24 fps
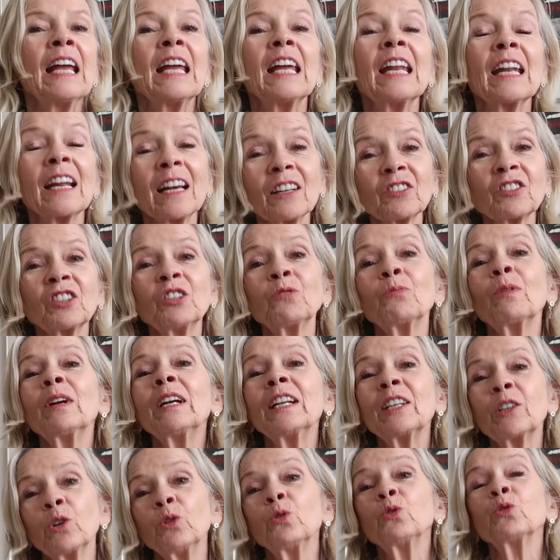It actually
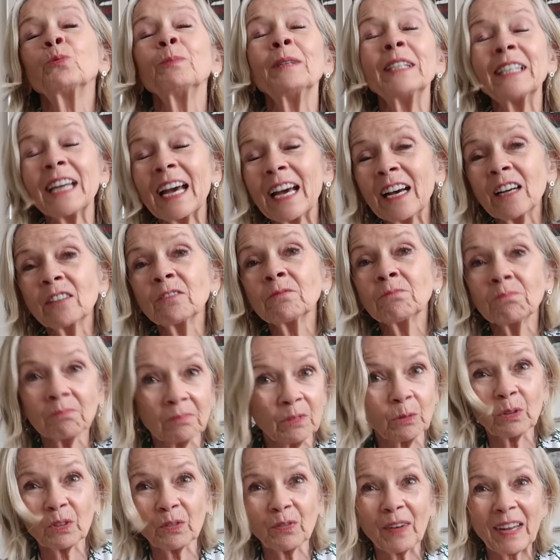really cooled me down.
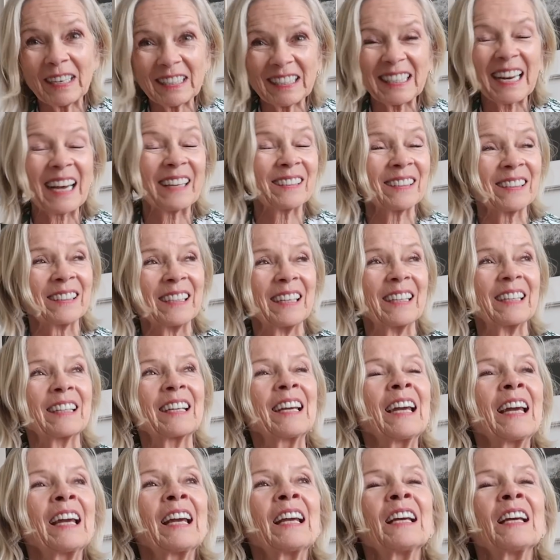It was fantastic.